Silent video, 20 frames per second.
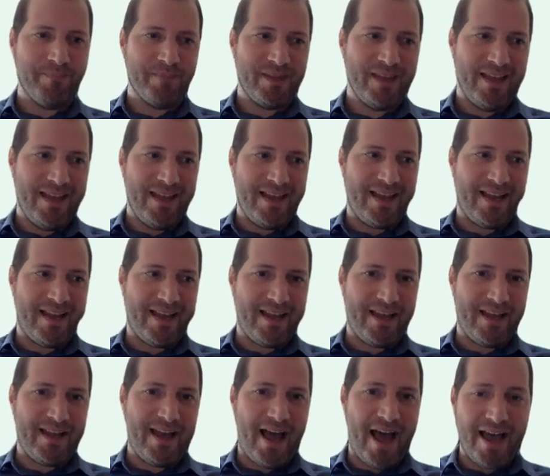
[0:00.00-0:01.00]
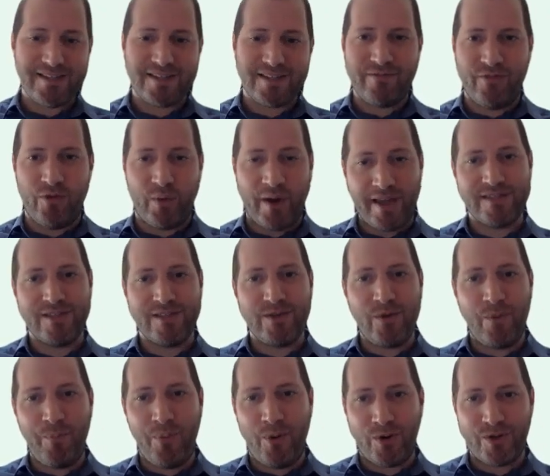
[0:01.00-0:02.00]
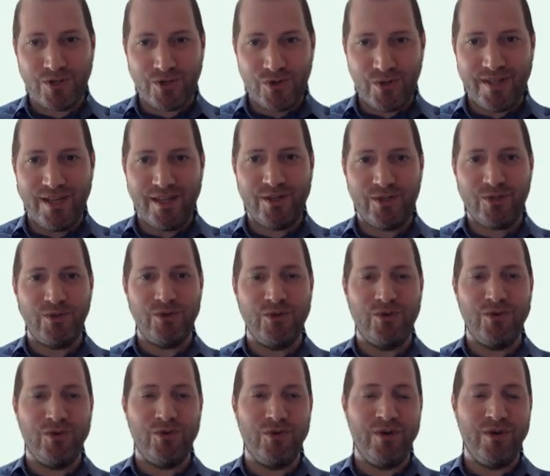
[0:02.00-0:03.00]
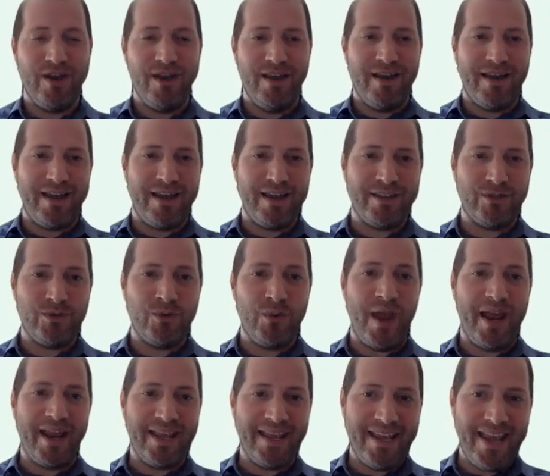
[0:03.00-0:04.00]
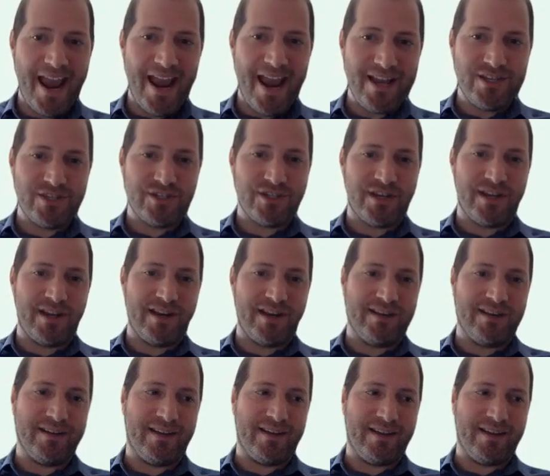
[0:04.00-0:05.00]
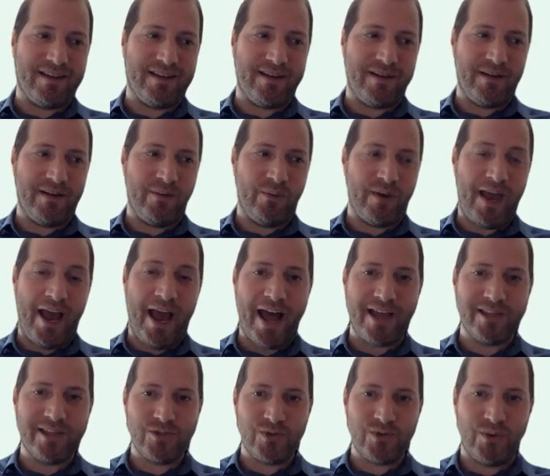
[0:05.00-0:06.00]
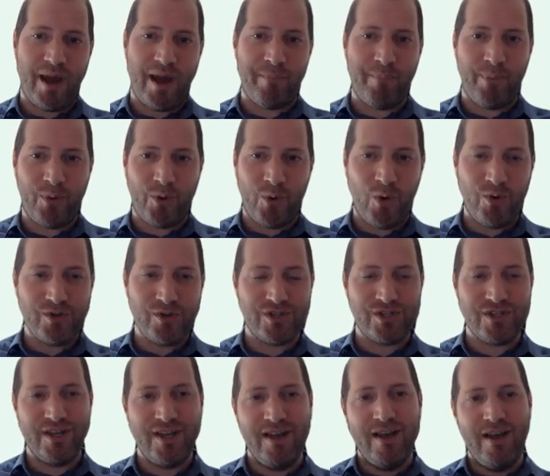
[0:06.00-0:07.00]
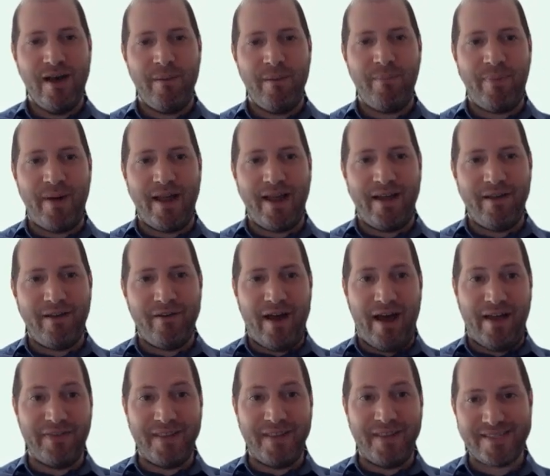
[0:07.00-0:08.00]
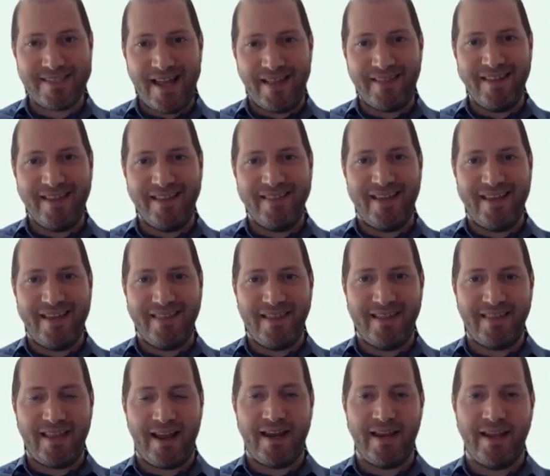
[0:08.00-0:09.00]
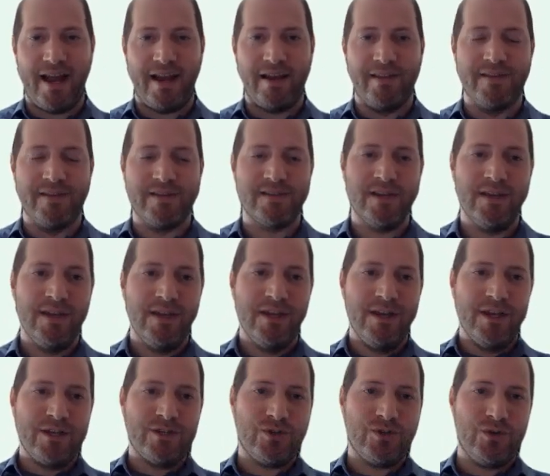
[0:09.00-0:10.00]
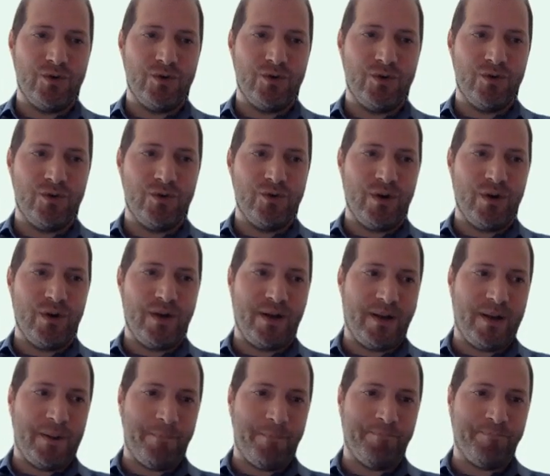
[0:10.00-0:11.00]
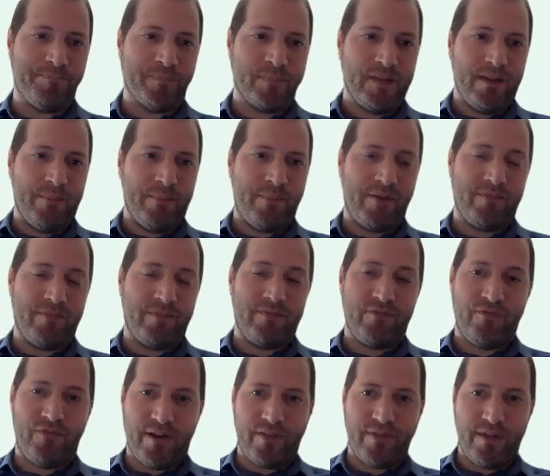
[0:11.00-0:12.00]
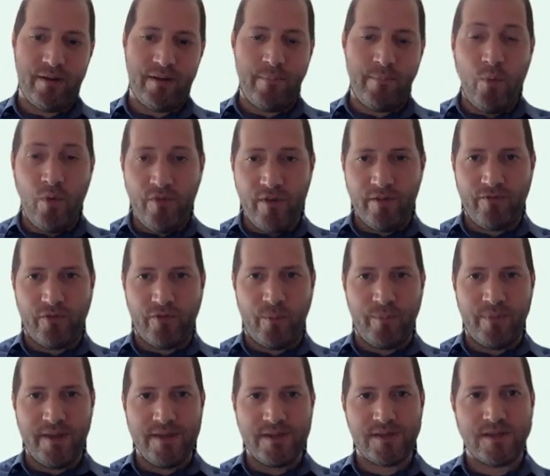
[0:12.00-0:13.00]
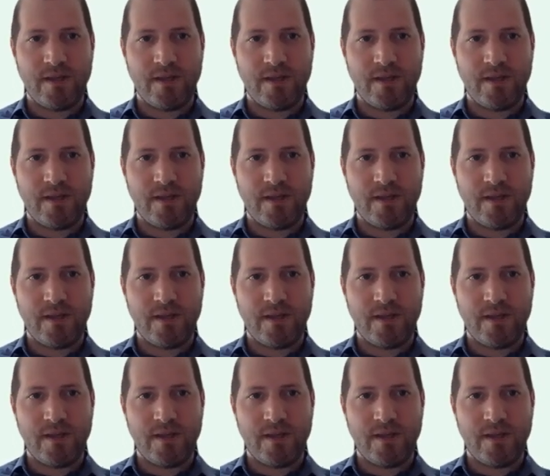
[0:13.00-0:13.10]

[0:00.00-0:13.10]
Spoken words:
for us the opportunity to engage and on a hands-on approach by understanding the technicalities. So, but further moving from this,